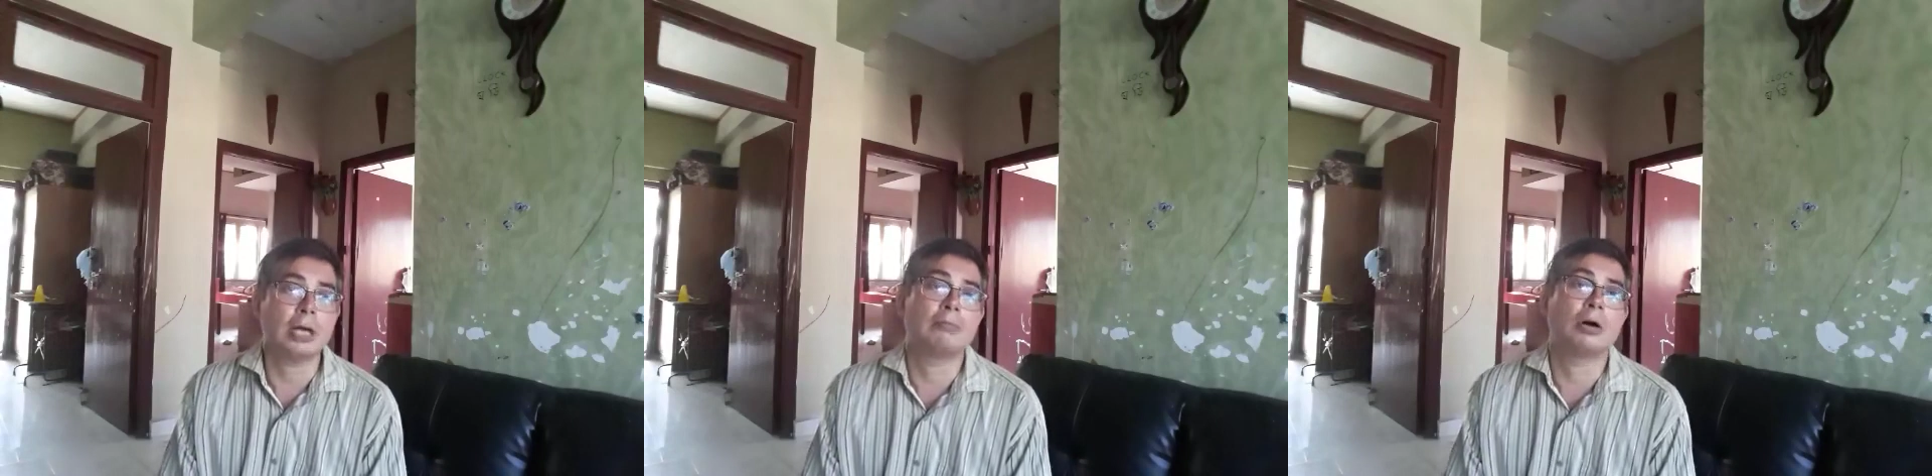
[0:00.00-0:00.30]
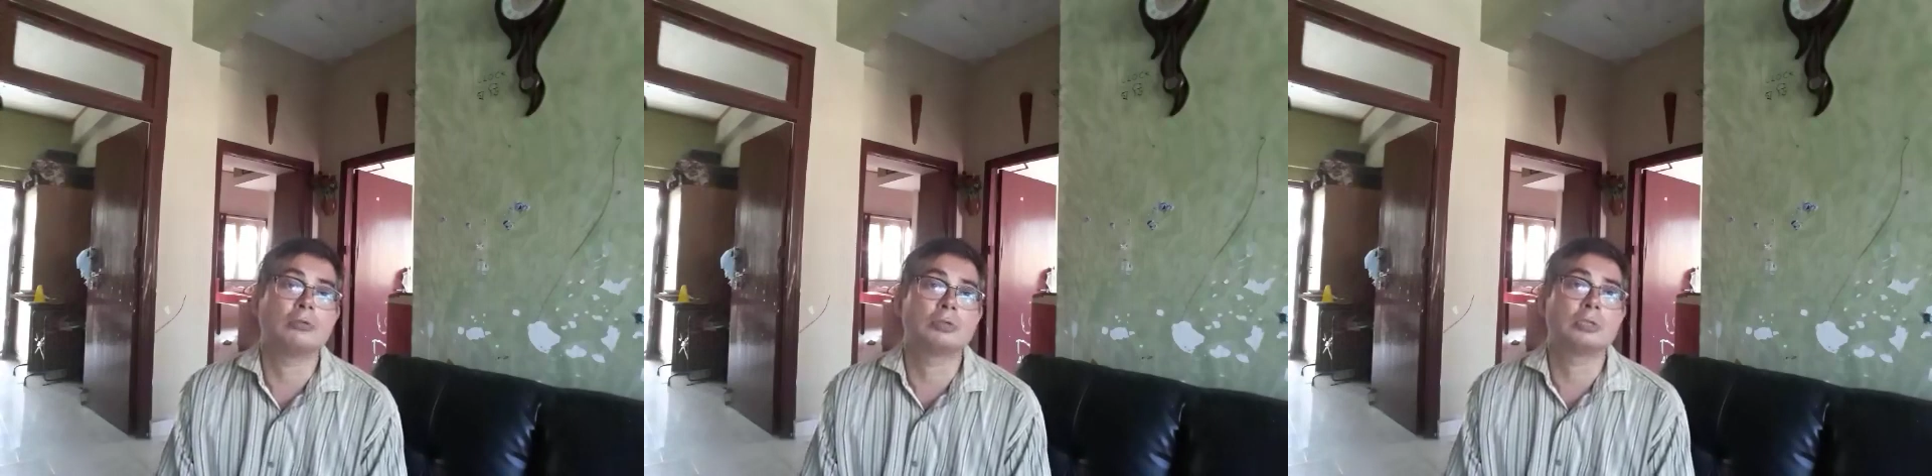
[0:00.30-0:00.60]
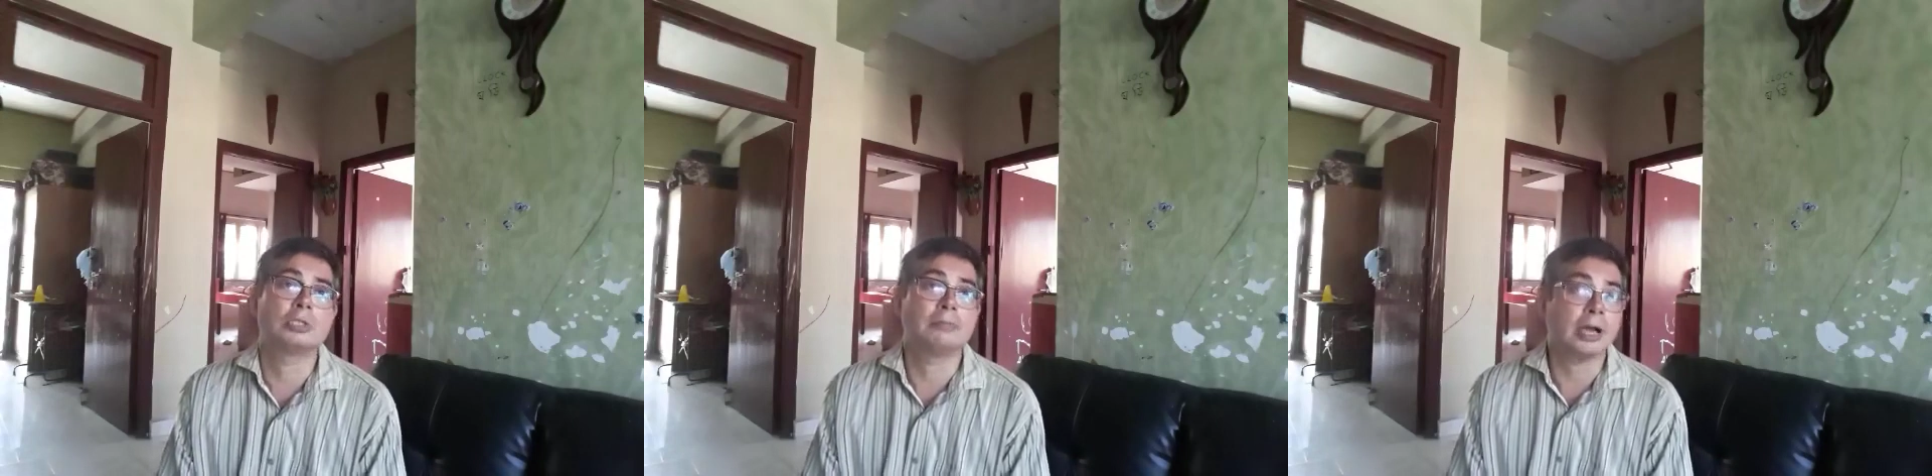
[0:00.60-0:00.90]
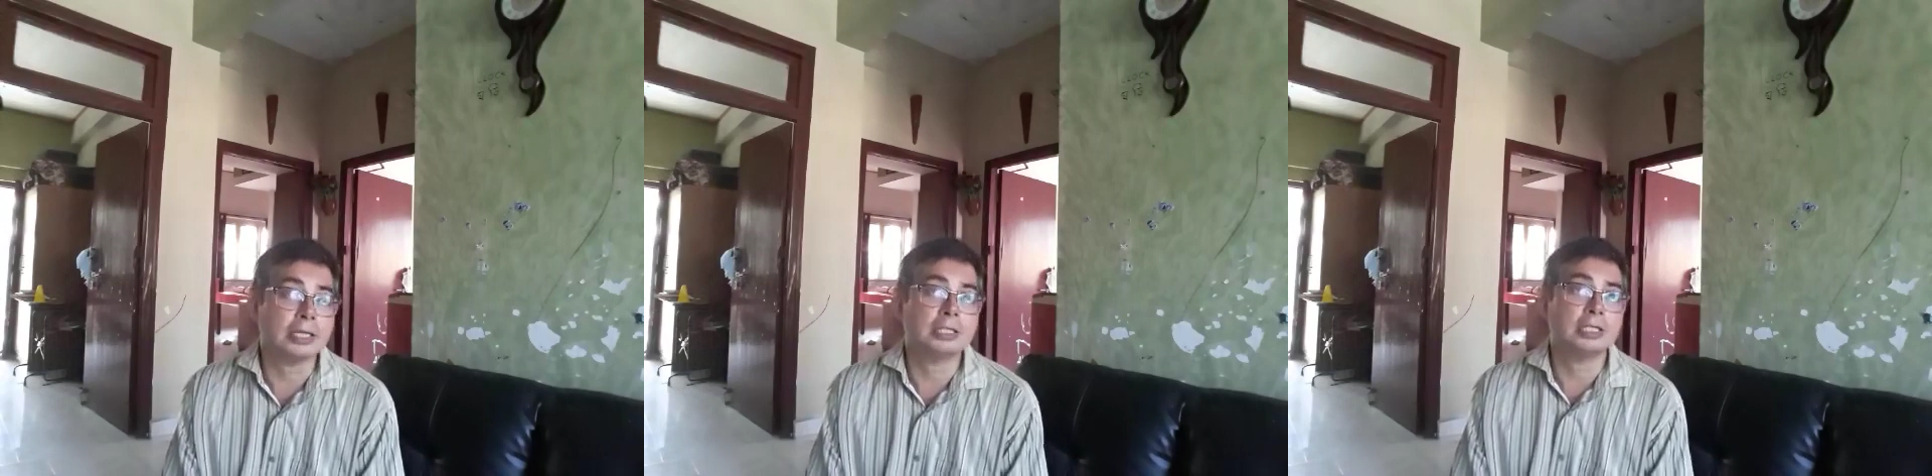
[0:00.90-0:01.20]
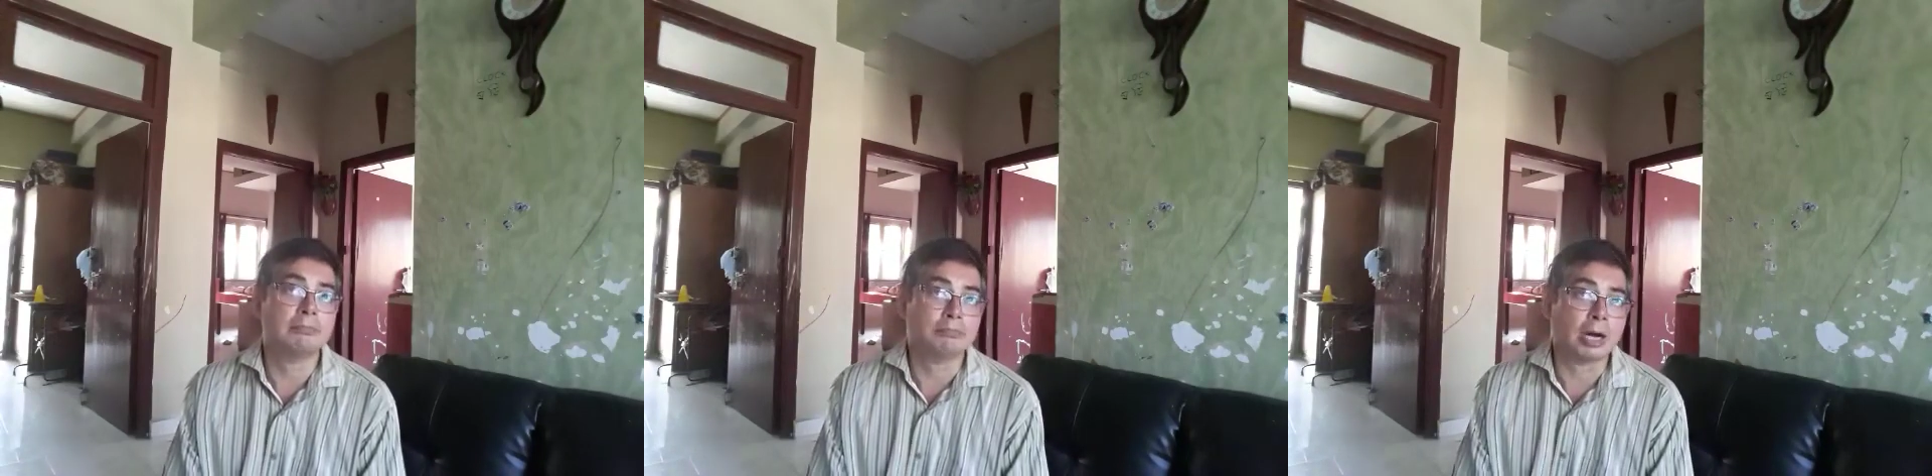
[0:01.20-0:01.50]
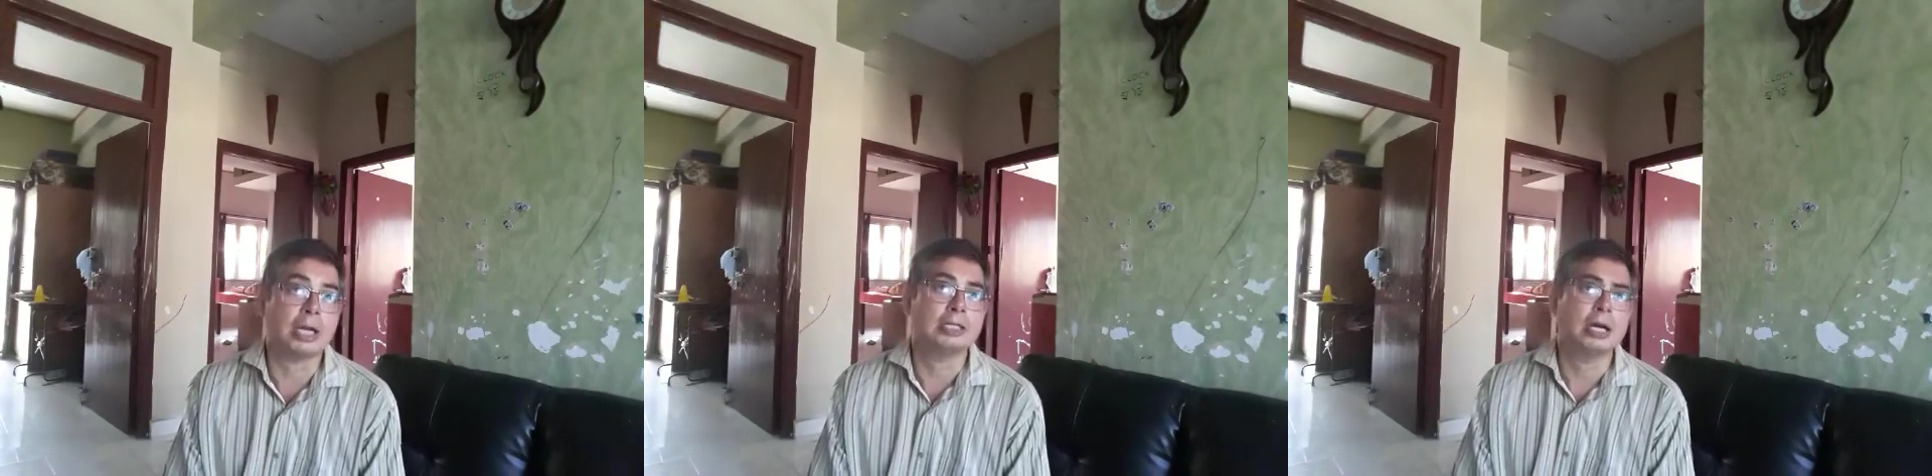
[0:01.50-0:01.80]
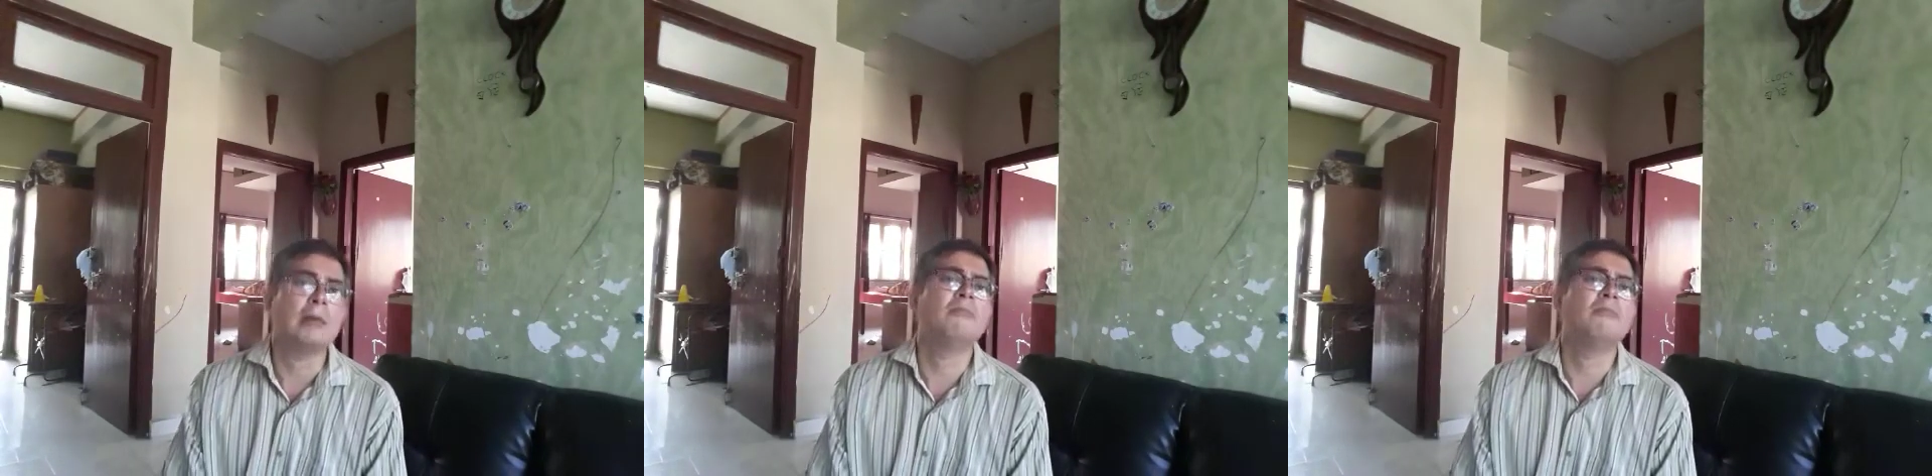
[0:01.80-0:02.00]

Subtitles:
about dividing by